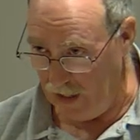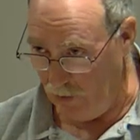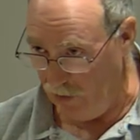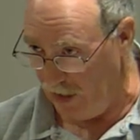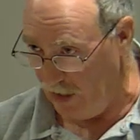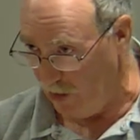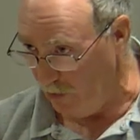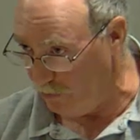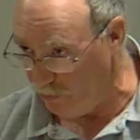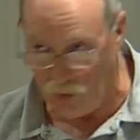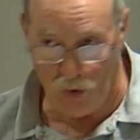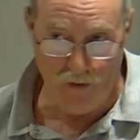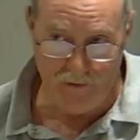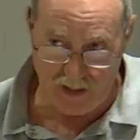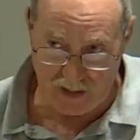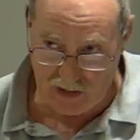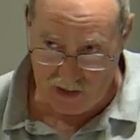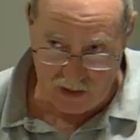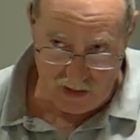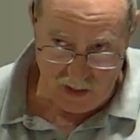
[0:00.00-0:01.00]
it would either prove
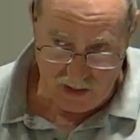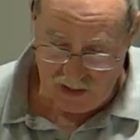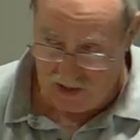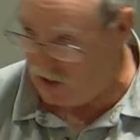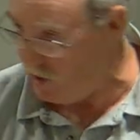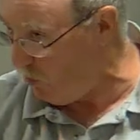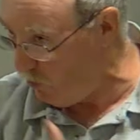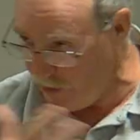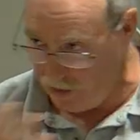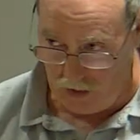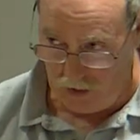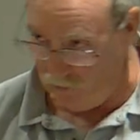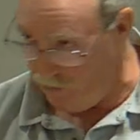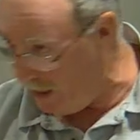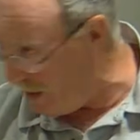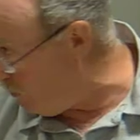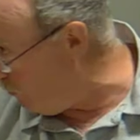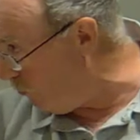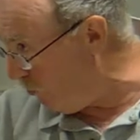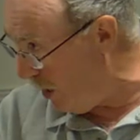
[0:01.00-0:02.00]
it's still in the right of